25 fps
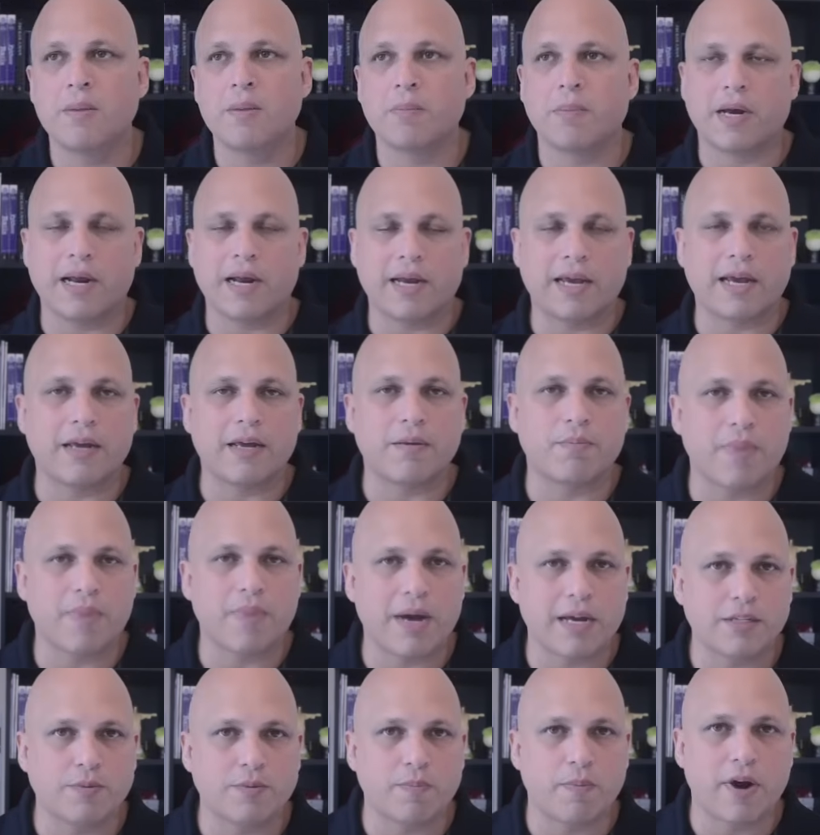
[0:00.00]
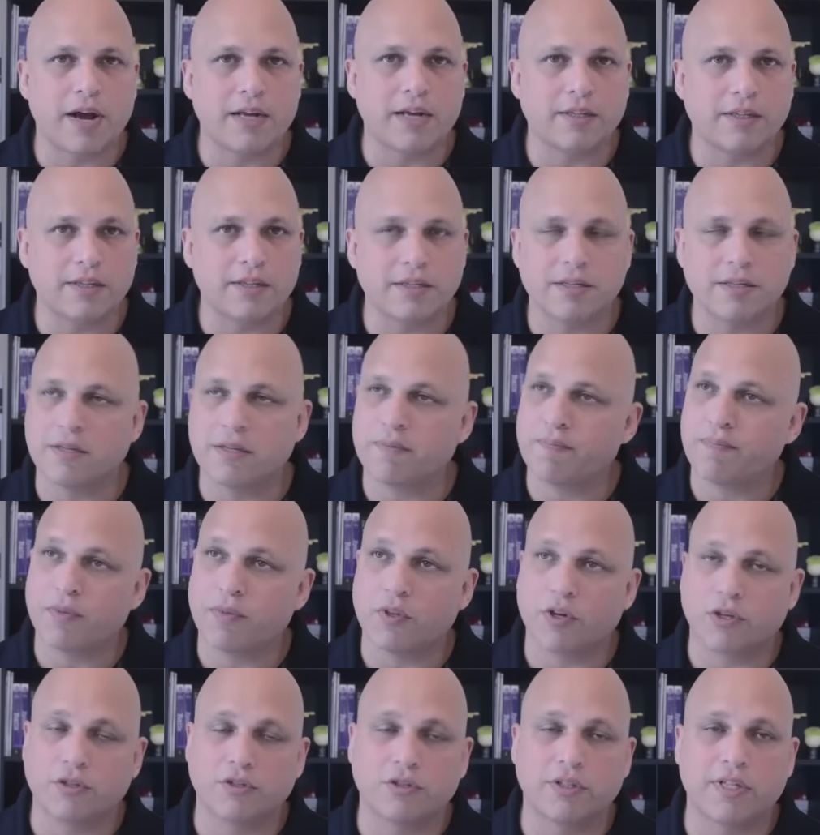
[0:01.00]
But again, best practice,
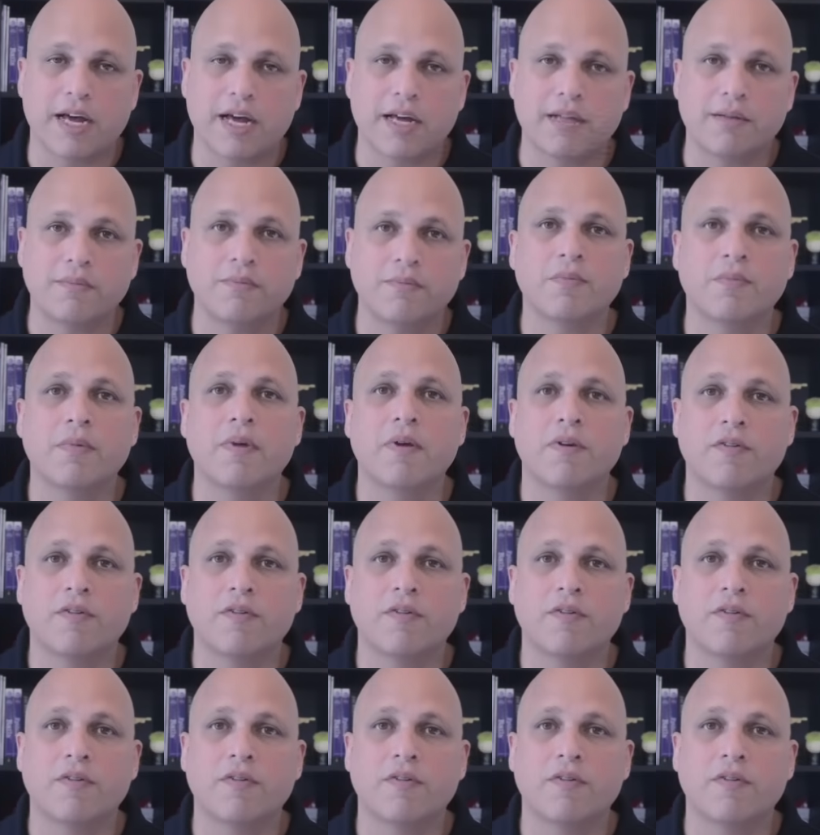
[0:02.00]
don't do that.